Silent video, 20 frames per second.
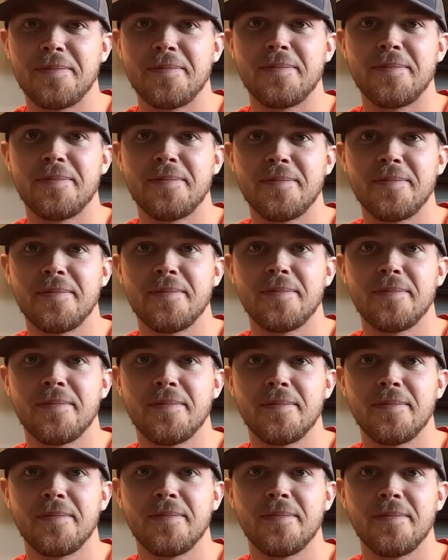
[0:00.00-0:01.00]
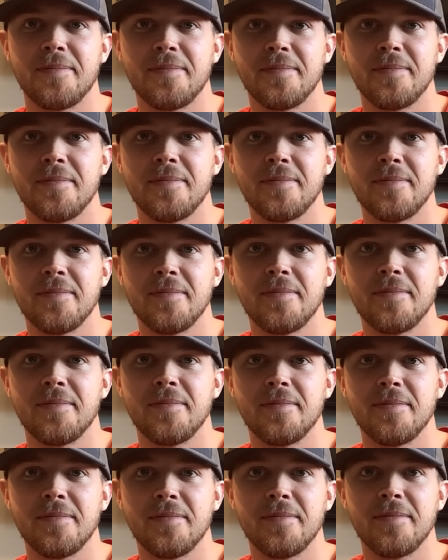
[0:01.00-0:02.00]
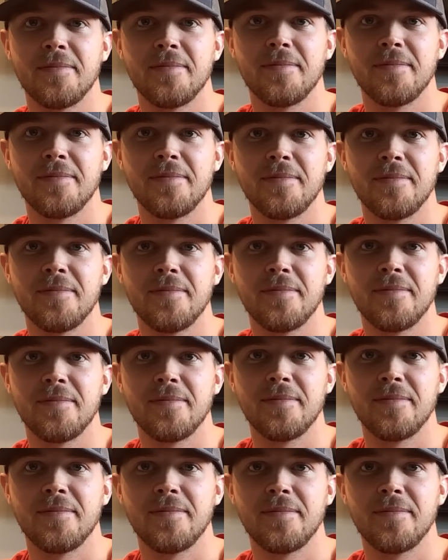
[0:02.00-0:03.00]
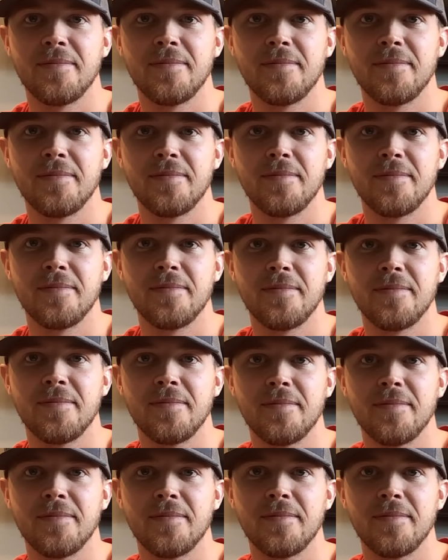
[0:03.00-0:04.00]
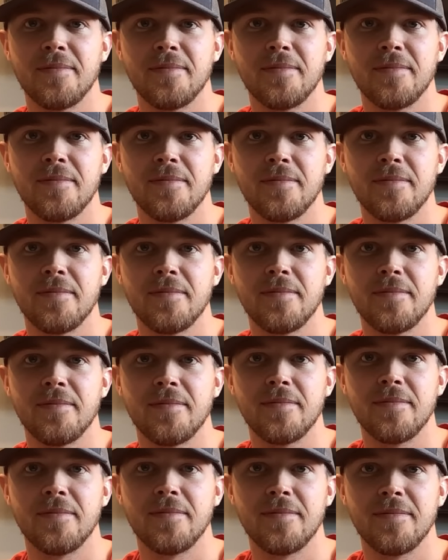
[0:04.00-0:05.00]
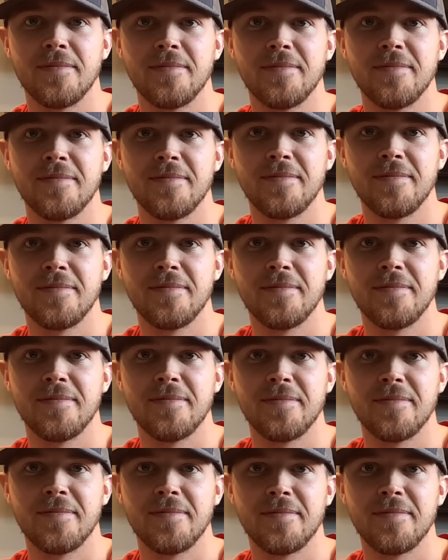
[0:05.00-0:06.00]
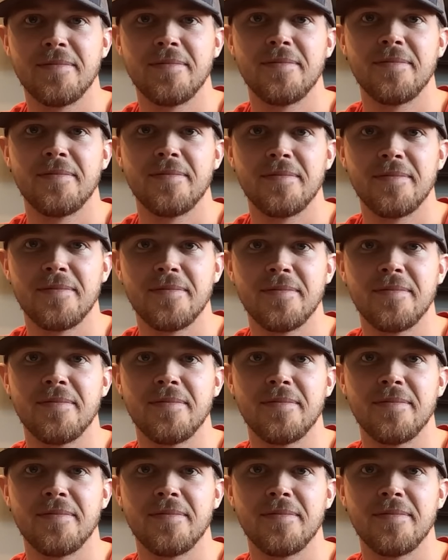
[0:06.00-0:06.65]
(silent)